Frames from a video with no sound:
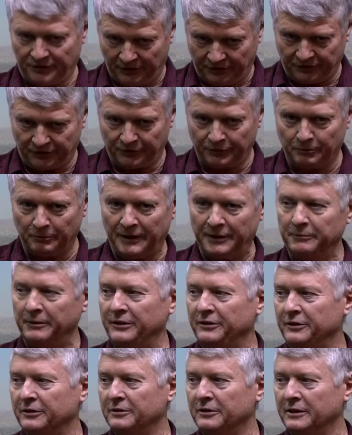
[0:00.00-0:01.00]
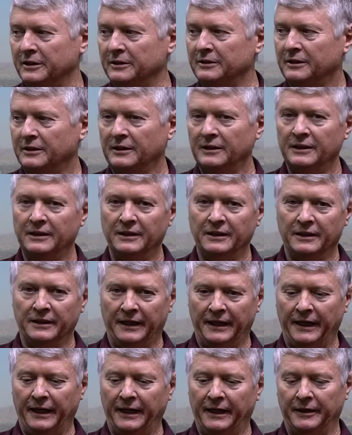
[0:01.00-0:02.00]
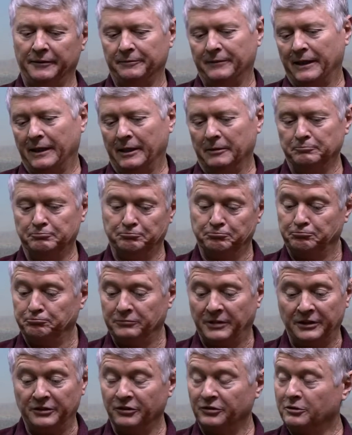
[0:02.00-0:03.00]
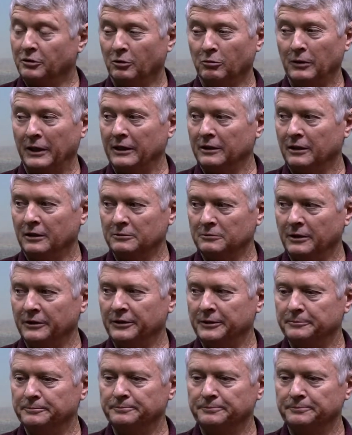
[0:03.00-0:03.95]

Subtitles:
This is the way we do it. And they just go right along with it.